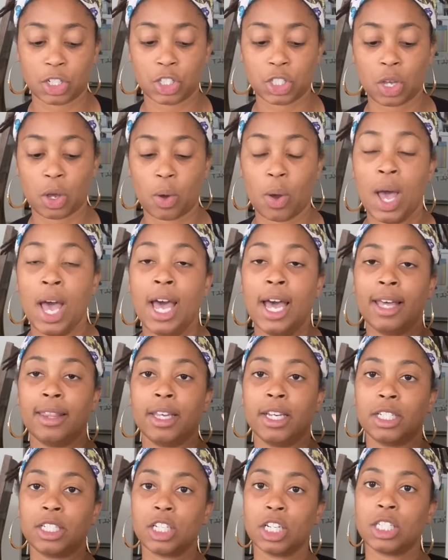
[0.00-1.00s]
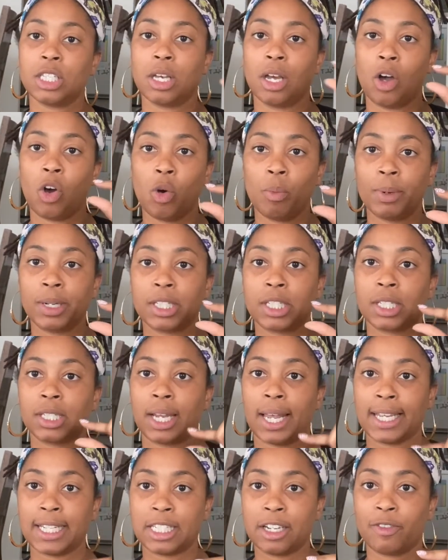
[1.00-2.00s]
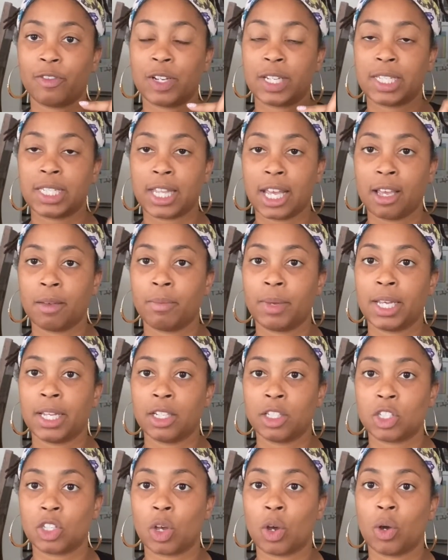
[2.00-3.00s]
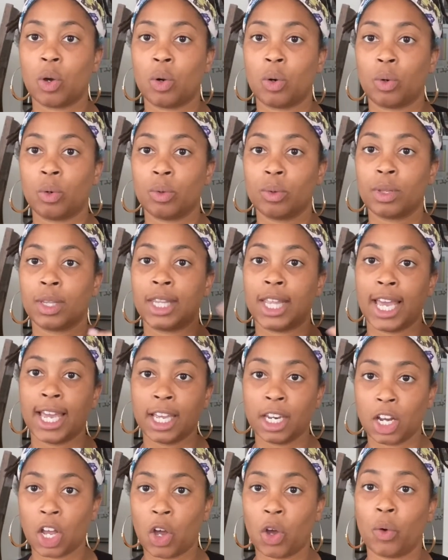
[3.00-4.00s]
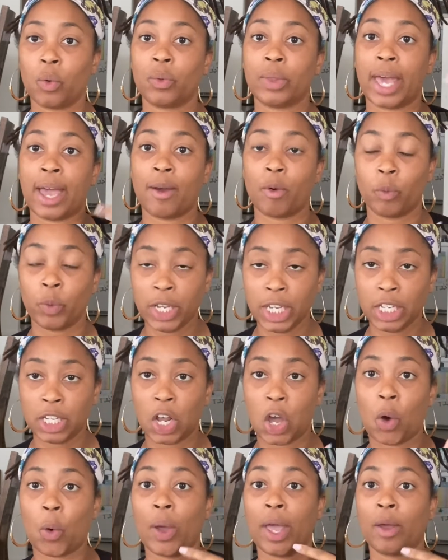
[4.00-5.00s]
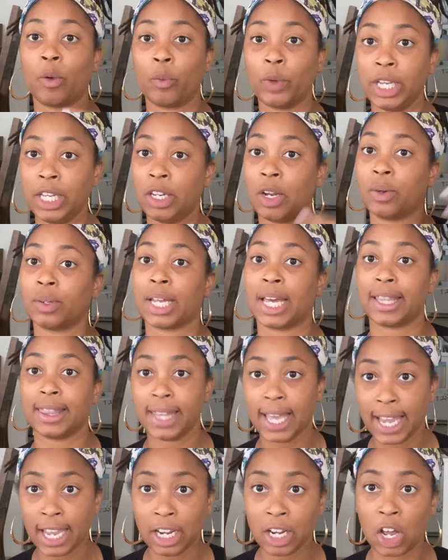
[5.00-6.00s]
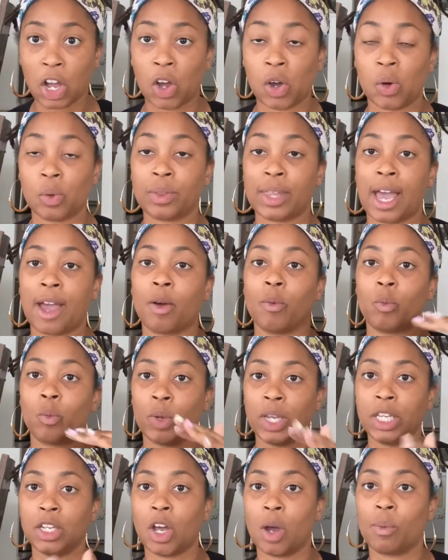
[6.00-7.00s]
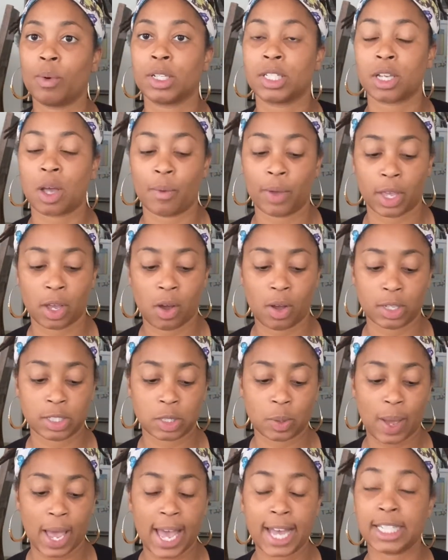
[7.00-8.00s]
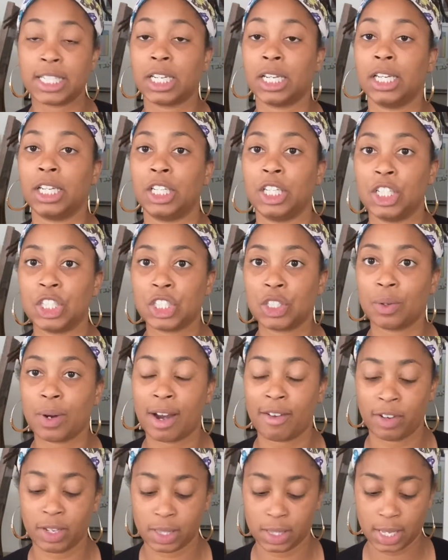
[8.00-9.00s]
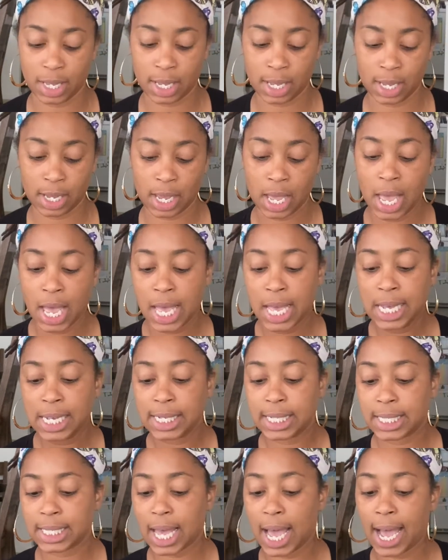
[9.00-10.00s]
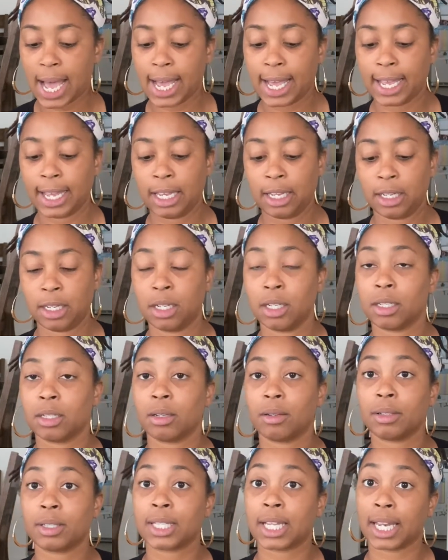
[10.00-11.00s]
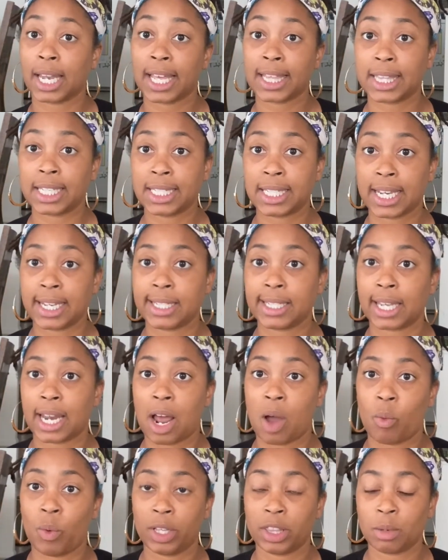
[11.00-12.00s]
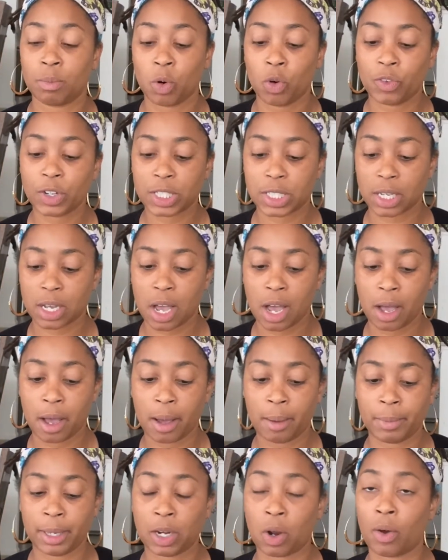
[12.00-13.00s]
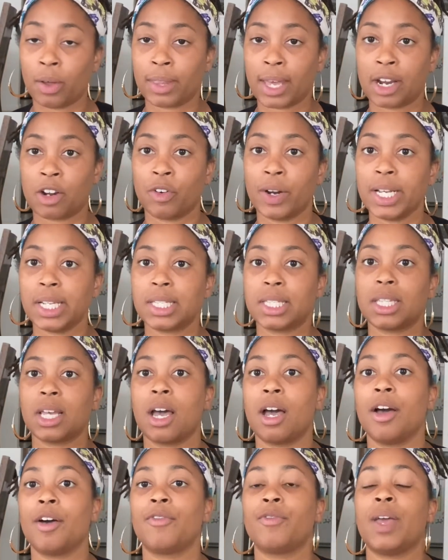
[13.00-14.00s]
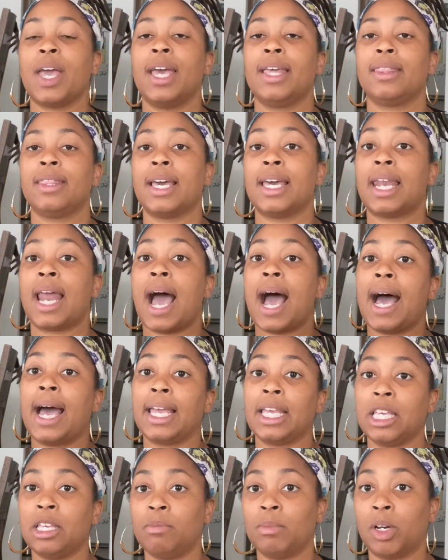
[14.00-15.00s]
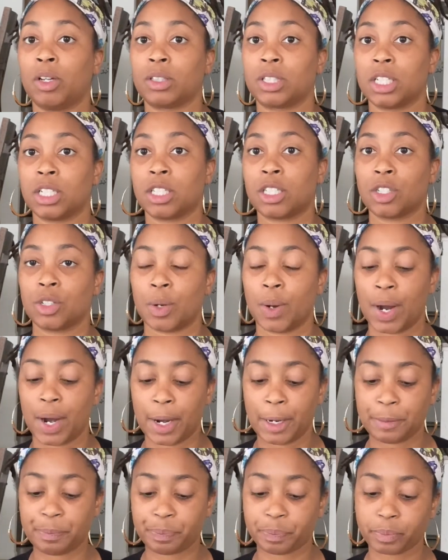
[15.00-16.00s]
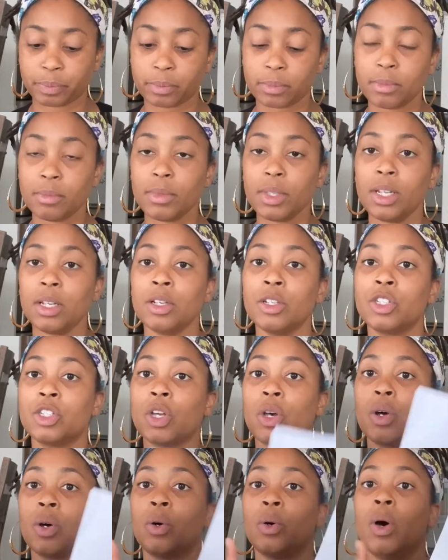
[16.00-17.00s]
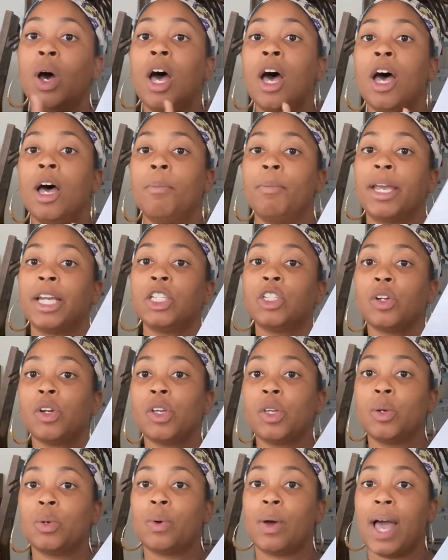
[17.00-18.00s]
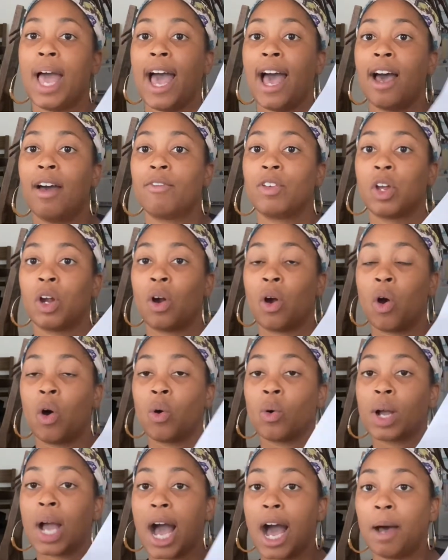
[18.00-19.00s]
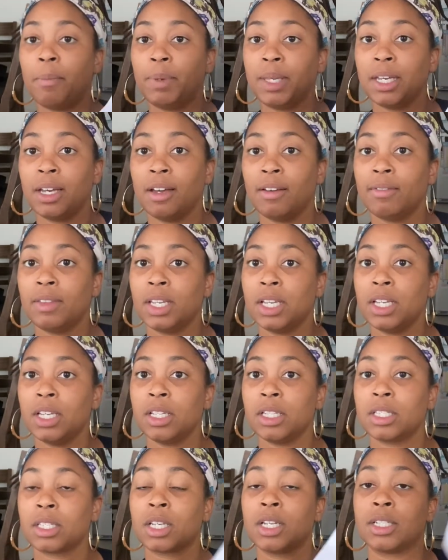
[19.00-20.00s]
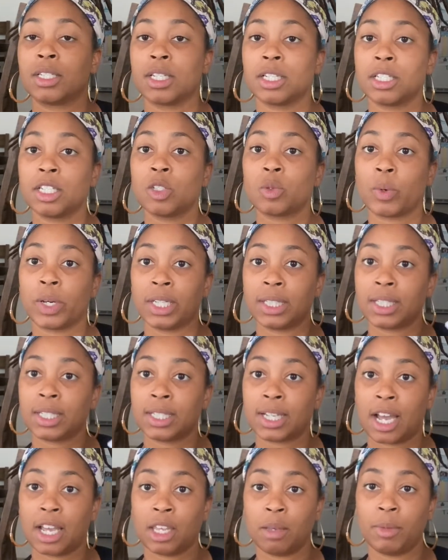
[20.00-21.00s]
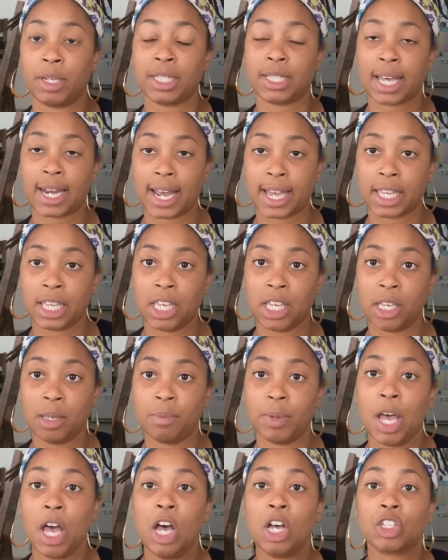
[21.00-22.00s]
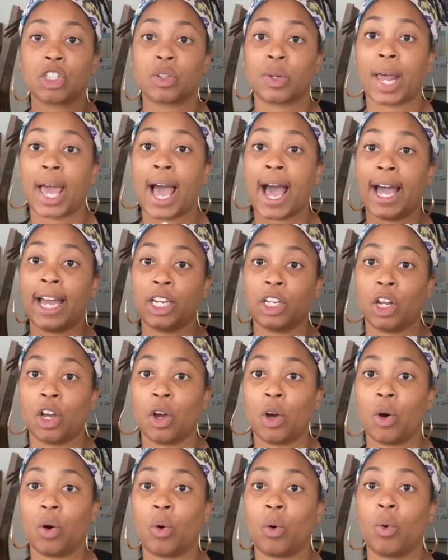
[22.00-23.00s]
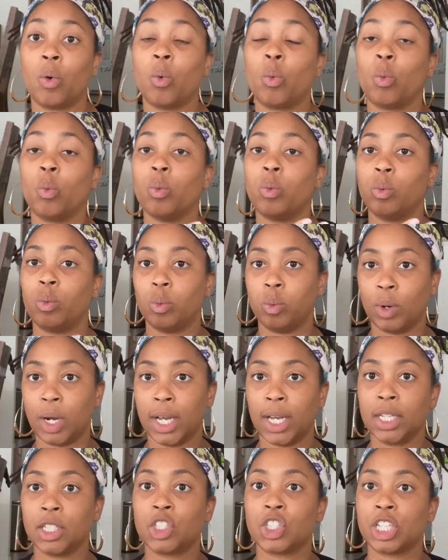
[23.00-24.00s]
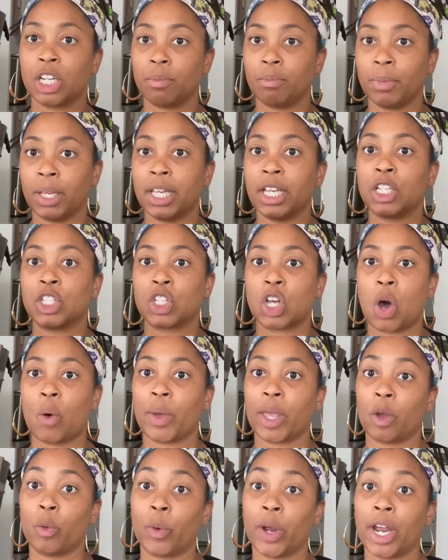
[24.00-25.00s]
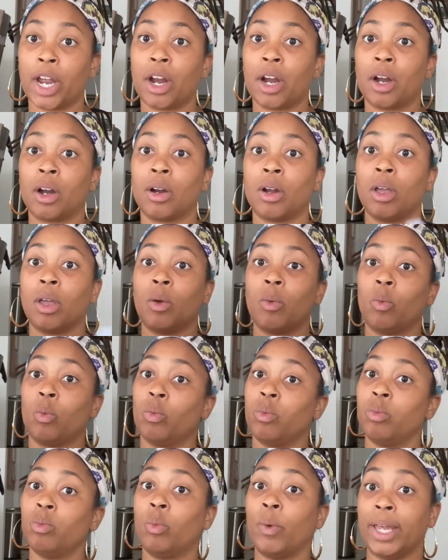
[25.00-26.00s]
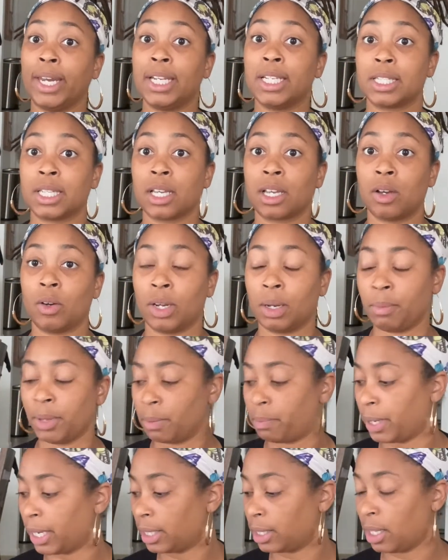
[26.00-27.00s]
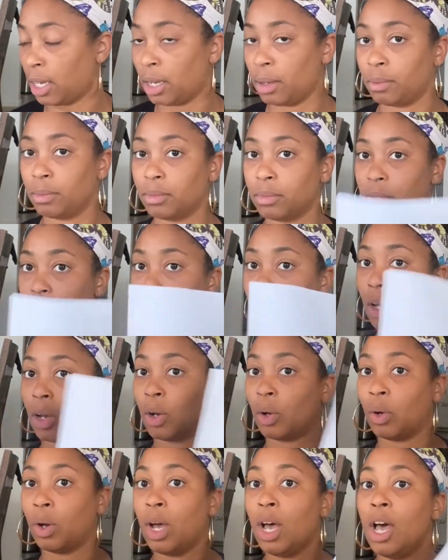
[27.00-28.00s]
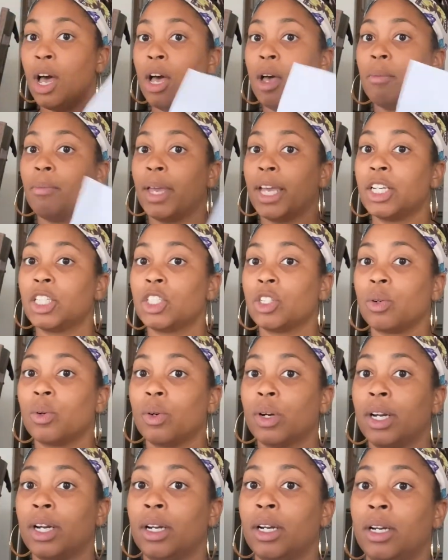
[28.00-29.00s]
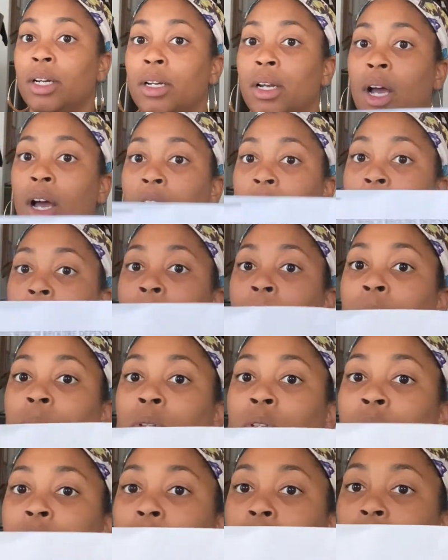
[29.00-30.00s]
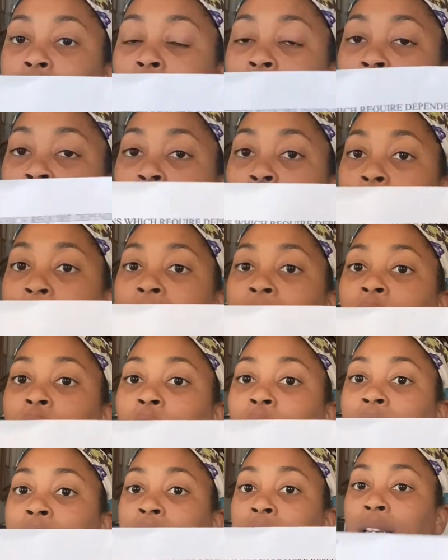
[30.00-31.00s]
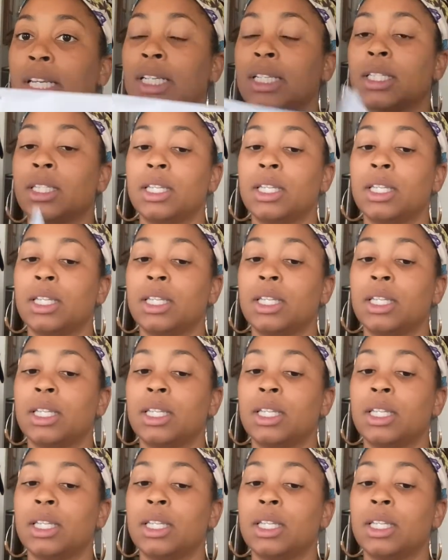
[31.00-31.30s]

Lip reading: So there's just a whole bunch of like different statements. So they know that we know, and we know that they know that we know what's going on. So I had to initial everything, sign, select the dates that I want the movers to come and all that great stuff. And then I emailed this to her. So make sure you have your own copy of this, because this is one of the documents that I keep so that I know what shipment is going where and when is it going to be picked up. So make sure you'll have one of these.